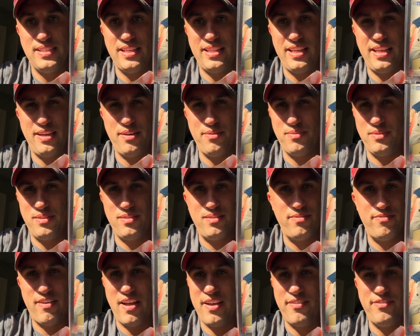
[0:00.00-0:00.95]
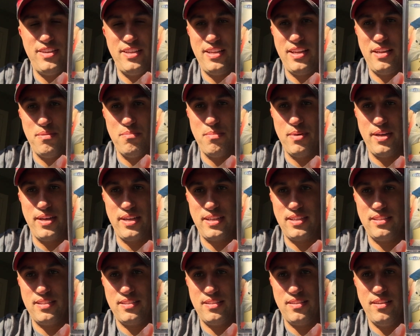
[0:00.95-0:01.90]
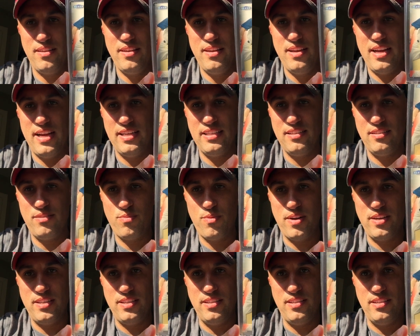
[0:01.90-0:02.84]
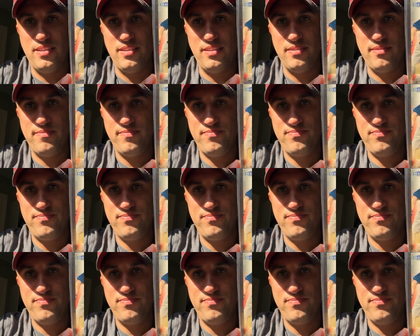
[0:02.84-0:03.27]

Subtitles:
I think it was $5 to $10. I just wanted to